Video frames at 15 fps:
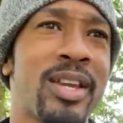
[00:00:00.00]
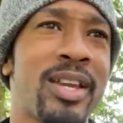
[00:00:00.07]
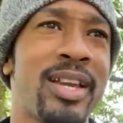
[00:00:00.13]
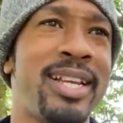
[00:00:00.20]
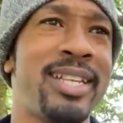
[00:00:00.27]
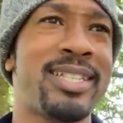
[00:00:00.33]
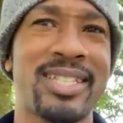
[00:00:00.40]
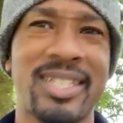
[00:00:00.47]

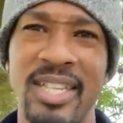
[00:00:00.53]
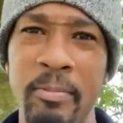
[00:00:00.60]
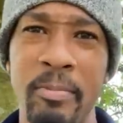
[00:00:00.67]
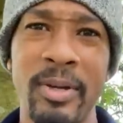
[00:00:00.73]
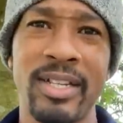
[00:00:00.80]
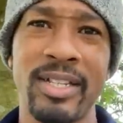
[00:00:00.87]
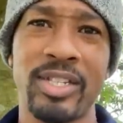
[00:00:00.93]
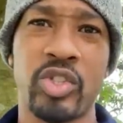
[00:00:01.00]
he's
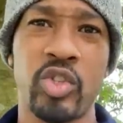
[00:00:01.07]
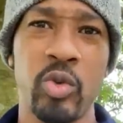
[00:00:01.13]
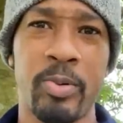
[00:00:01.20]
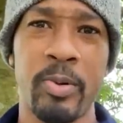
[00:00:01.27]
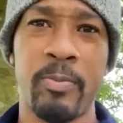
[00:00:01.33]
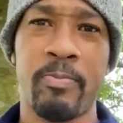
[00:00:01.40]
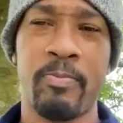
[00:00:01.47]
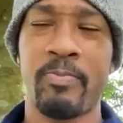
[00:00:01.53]
typically
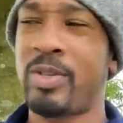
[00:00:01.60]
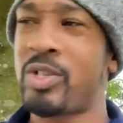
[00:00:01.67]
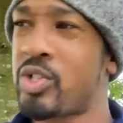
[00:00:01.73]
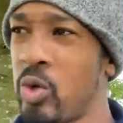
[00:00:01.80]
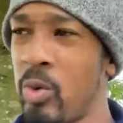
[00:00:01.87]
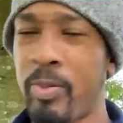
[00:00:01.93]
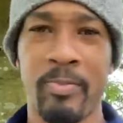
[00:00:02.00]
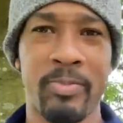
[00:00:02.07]
super,
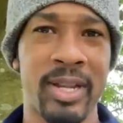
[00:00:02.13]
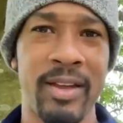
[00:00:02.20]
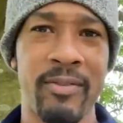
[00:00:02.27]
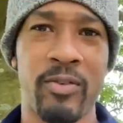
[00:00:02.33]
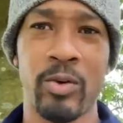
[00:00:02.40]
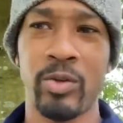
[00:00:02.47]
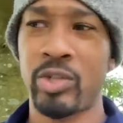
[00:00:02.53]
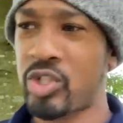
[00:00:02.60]
super
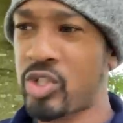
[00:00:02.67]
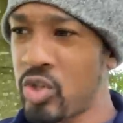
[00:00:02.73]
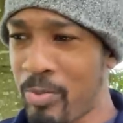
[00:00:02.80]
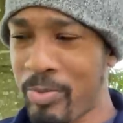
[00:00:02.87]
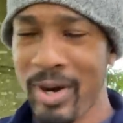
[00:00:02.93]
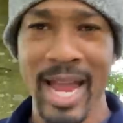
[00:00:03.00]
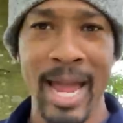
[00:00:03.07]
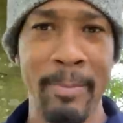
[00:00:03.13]
playful,
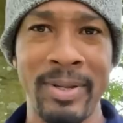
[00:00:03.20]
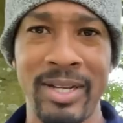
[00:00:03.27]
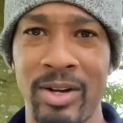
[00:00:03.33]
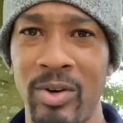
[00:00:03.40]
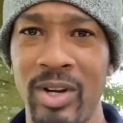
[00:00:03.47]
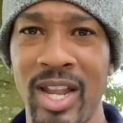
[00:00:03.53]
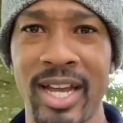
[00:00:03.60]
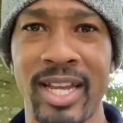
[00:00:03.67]
super
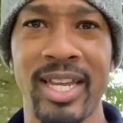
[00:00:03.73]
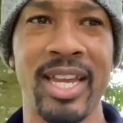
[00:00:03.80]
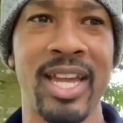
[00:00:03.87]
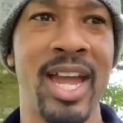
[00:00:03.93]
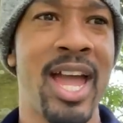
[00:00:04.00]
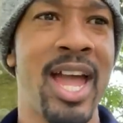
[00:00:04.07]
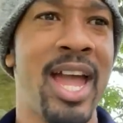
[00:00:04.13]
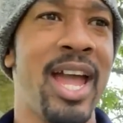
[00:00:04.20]
happy-go-lucky.
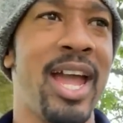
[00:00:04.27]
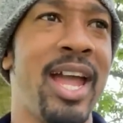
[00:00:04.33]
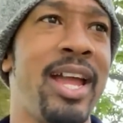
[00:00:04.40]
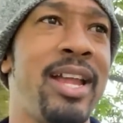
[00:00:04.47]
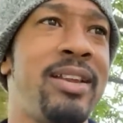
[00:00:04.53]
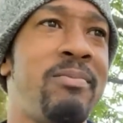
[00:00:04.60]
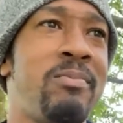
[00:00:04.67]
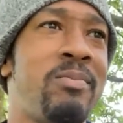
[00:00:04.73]

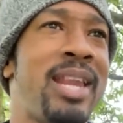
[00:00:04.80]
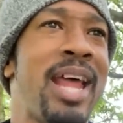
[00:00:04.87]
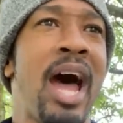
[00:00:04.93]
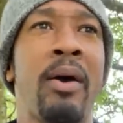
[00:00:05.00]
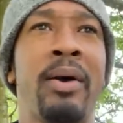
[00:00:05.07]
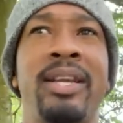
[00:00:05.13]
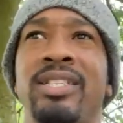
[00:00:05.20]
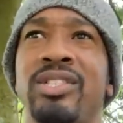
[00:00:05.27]
And
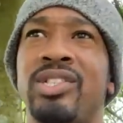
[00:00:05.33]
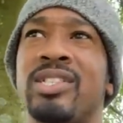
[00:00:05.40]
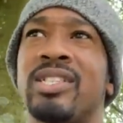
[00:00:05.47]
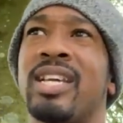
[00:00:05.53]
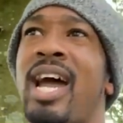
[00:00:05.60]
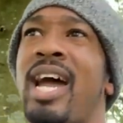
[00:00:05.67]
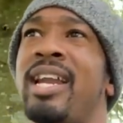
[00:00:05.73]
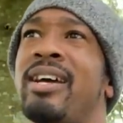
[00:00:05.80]
now he's just
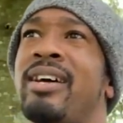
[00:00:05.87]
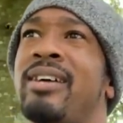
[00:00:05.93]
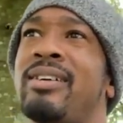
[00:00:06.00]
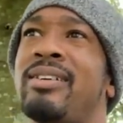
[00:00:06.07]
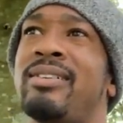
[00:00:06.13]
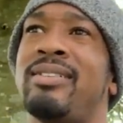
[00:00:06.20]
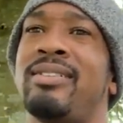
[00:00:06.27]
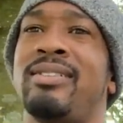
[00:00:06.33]
kind
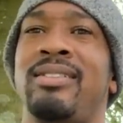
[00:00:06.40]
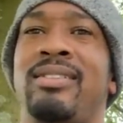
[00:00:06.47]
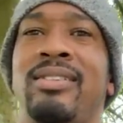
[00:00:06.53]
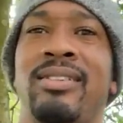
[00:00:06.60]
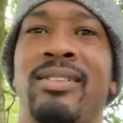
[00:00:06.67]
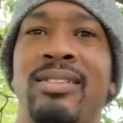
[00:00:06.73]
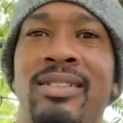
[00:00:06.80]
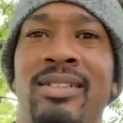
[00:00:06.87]
of,
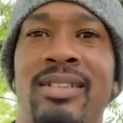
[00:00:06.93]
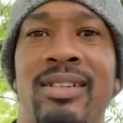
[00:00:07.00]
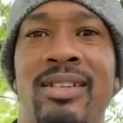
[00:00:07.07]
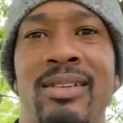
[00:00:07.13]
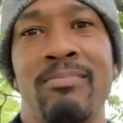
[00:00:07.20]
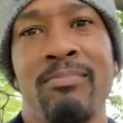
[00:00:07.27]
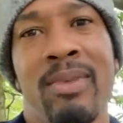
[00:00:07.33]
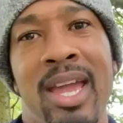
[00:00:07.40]

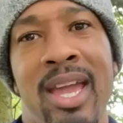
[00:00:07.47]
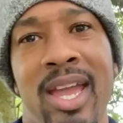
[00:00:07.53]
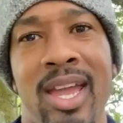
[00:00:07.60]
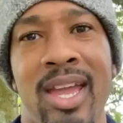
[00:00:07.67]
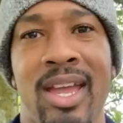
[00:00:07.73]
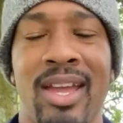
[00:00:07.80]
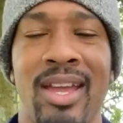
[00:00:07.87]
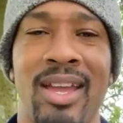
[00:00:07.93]
man.
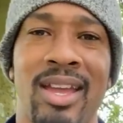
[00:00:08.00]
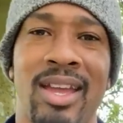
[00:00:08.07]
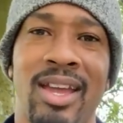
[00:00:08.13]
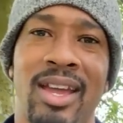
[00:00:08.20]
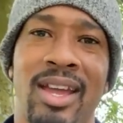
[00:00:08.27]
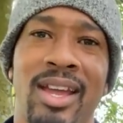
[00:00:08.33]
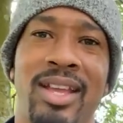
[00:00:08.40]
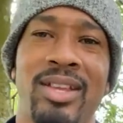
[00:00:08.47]

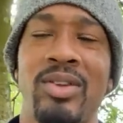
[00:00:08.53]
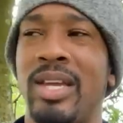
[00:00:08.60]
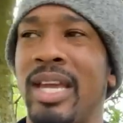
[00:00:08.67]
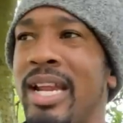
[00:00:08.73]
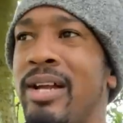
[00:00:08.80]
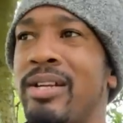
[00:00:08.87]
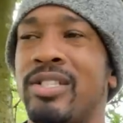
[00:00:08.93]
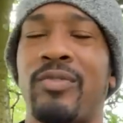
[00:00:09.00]
And you
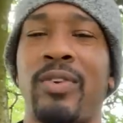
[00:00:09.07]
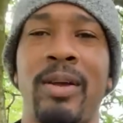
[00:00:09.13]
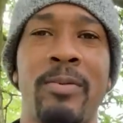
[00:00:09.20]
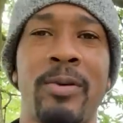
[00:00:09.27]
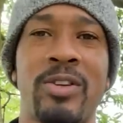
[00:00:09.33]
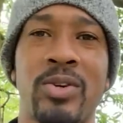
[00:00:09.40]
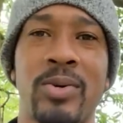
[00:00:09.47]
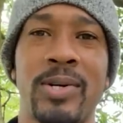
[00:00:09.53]
get out his
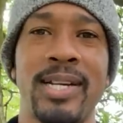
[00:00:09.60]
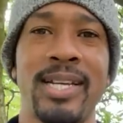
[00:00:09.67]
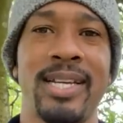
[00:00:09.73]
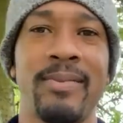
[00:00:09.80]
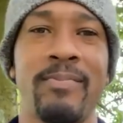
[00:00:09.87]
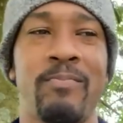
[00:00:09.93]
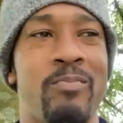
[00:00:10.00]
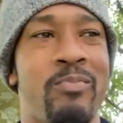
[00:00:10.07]
favorite toy
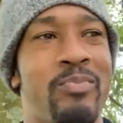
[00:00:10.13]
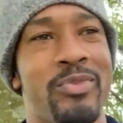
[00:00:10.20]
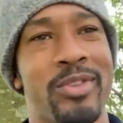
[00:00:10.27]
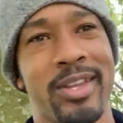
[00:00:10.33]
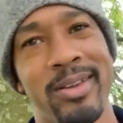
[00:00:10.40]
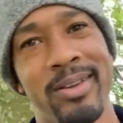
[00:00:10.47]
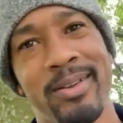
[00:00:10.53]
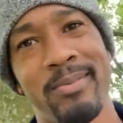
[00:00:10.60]
and,
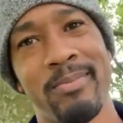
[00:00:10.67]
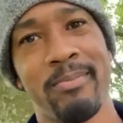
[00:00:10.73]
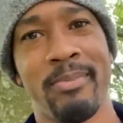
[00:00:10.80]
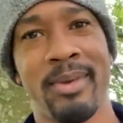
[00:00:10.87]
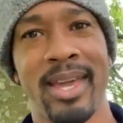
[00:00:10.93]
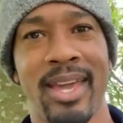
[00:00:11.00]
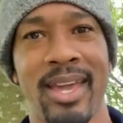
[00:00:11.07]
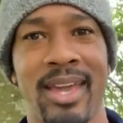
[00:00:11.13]

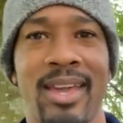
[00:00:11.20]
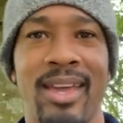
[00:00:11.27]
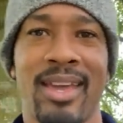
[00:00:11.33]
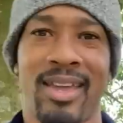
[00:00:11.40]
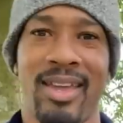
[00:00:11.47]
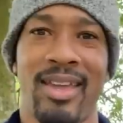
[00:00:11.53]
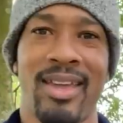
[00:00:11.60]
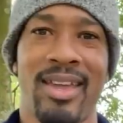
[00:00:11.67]
man.
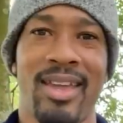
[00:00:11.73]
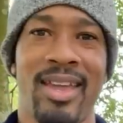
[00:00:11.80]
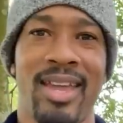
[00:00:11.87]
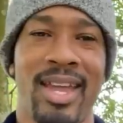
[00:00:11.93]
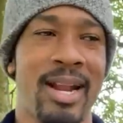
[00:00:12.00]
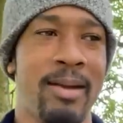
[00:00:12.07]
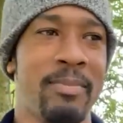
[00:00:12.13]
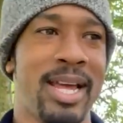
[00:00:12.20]

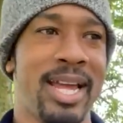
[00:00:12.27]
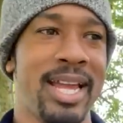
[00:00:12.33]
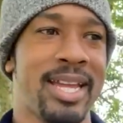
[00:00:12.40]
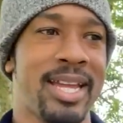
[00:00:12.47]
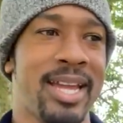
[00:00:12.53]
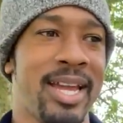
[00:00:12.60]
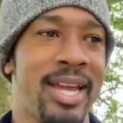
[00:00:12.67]
And I'm like,